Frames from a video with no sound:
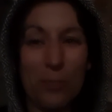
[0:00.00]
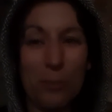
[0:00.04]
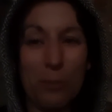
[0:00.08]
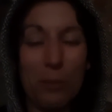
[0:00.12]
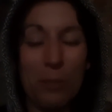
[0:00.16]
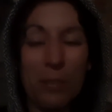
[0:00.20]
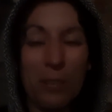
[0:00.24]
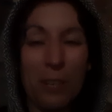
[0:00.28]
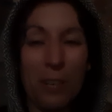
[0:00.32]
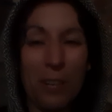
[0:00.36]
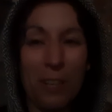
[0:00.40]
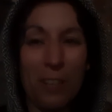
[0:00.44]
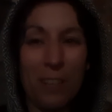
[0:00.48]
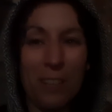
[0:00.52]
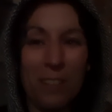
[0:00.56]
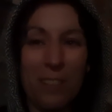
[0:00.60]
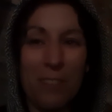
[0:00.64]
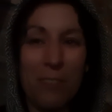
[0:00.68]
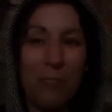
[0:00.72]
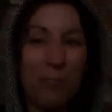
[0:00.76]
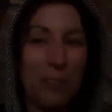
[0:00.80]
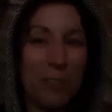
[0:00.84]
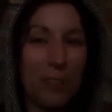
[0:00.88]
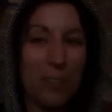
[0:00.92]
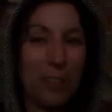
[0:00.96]
We are a
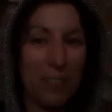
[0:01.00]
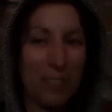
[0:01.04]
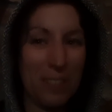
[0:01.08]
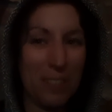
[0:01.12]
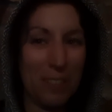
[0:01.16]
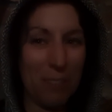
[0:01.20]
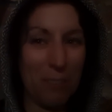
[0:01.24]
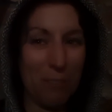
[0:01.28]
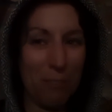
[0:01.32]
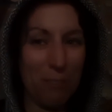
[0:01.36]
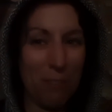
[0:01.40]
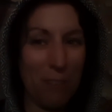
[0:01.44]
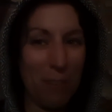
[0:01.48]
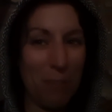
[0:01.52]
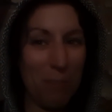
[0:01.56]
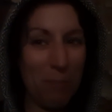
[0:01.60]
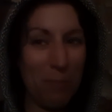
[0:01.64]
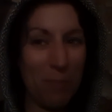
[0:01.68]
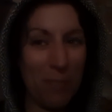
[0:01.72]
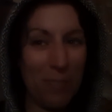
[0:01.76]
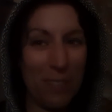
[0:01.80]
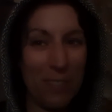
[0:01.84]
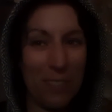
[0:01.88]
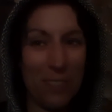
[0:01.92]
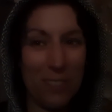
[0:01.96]
little
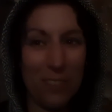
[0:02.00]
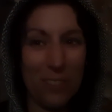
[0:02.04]
family,